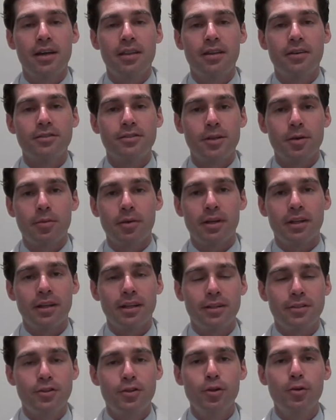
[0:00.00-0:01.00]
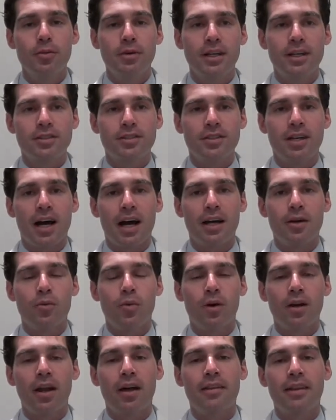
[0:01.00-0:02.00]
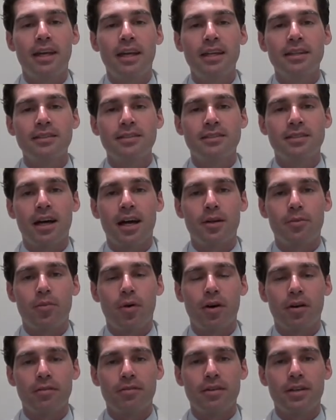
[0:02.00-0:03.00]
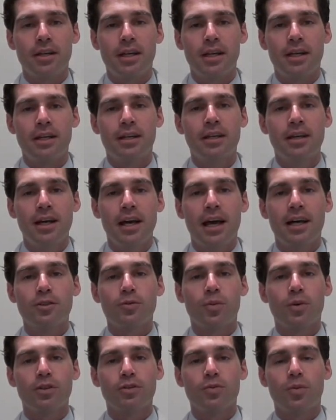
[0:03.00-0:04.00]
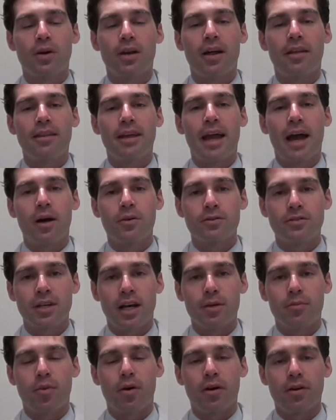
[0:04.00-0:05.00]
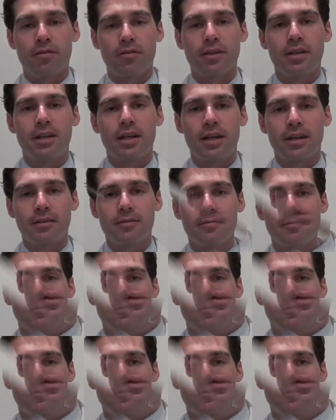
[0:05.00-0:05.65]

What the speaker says: There's typically two menisci, one on the inside part of the knee as well as one on the outside part of the knee.